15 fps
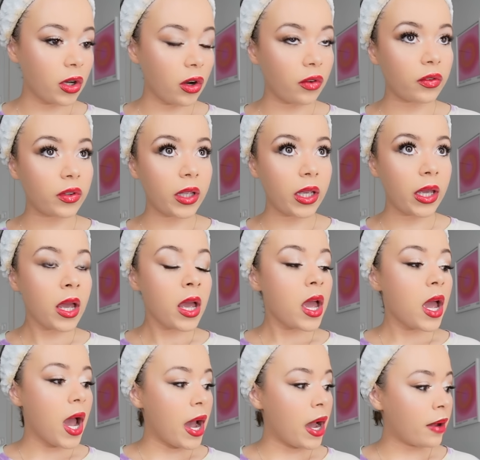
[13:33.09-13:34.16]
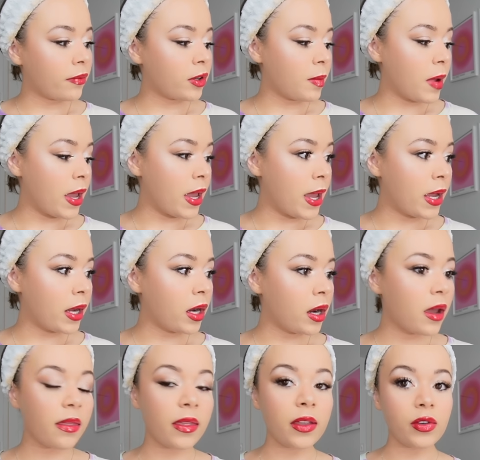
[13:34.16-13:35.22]
Hopefully after my
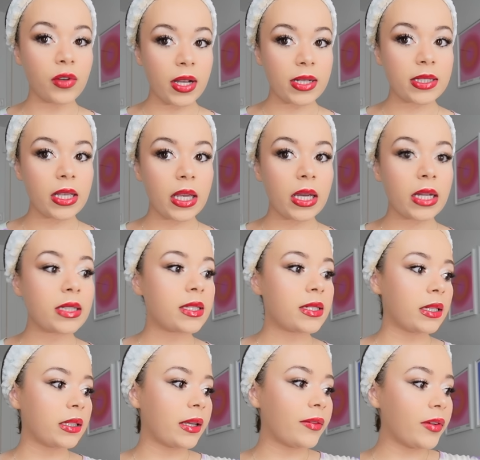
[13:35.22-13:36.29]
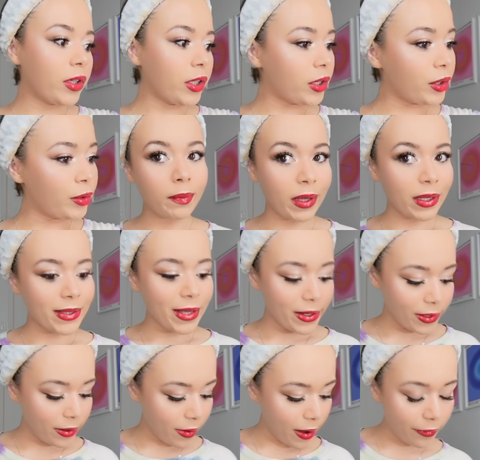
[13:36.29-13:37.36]
hair, the dress gets delivered because I
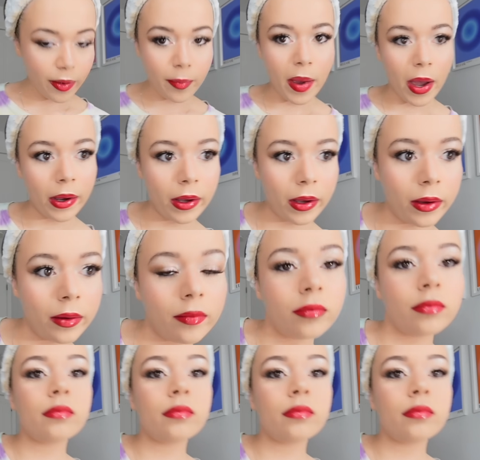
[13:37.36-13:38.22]
don't have a backup